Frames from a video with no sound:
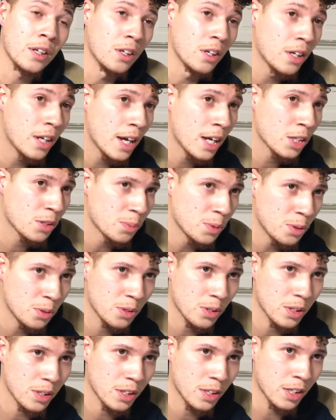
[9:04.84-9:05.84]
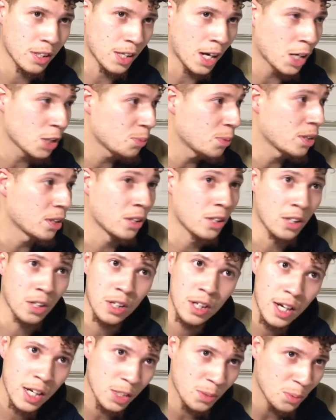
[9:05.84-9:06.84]
good ass music, cause I was making
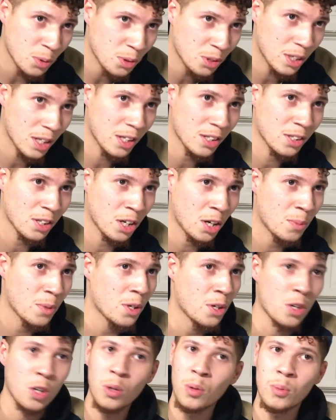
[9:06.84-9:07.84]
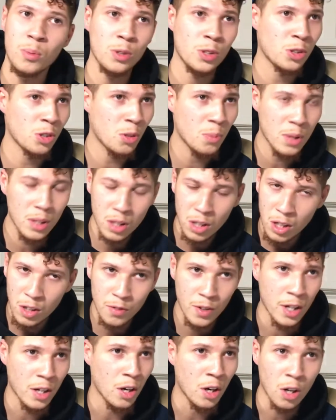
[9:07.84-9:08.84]
good ass music at the time and no one was showing me love
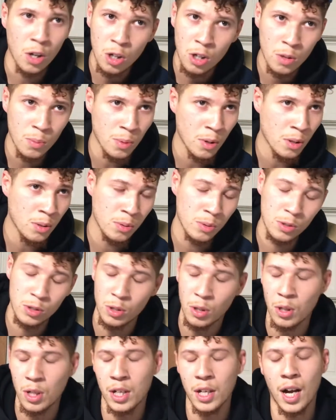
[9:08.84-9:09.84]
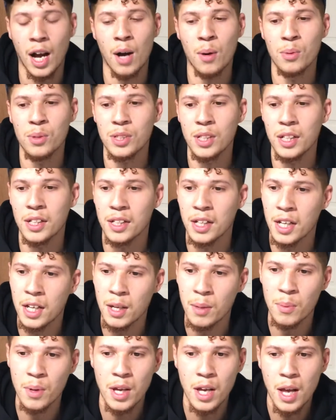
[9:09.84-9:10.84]
at all, bro. So like, I was like,
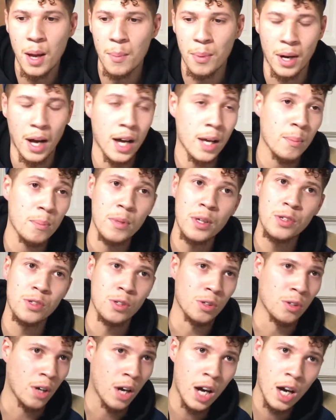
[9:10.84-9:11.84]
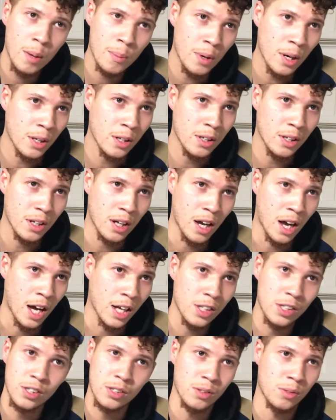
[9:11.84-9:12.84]
damn. But I ain't bitch or cry about it. I
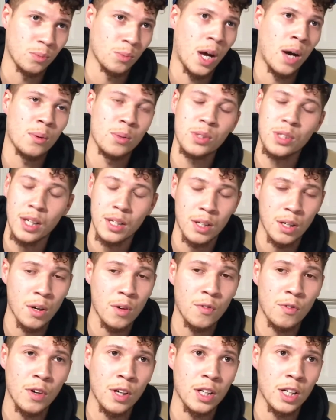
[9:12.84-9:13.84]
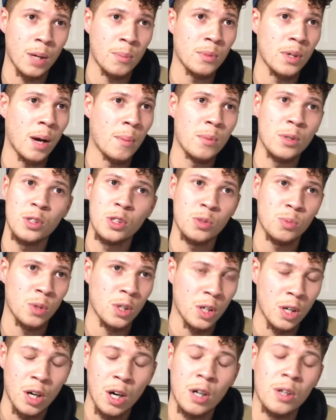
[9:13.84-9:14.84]
was like, yo, fucking, I'm gonna just
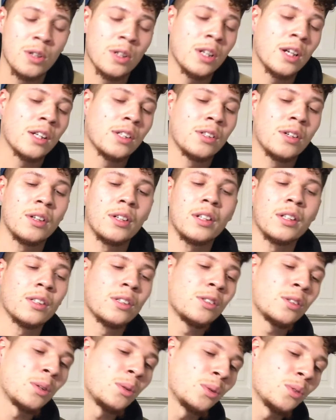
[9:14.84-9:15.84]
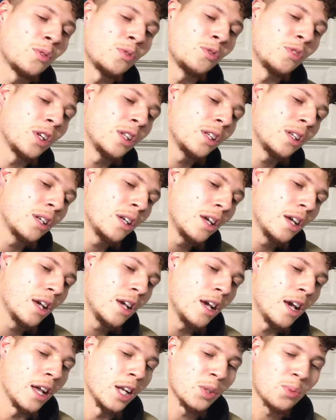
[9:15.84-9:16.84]
work hard. And then I started getting shows in Philly.
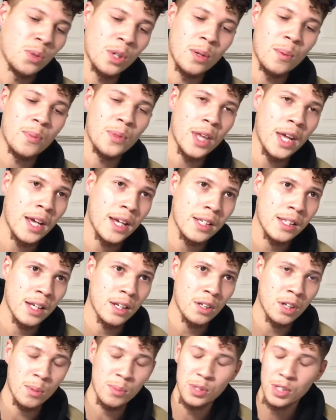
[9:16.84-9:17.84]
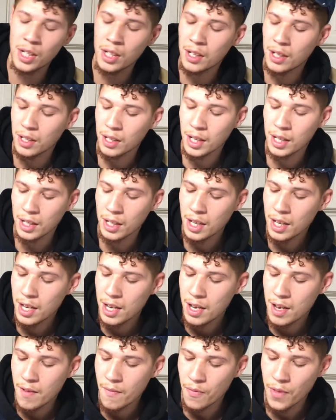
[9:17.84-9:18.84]
And it's one of them things, like, you know what I'm saying? It, like,
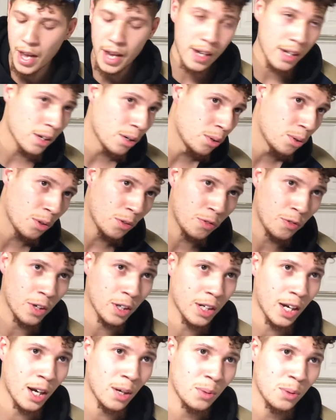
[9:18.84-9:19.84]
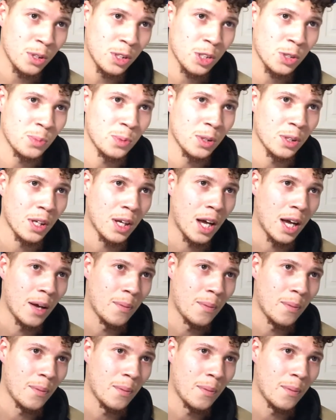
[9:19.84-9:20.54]
they ain't know who the fuck I was, but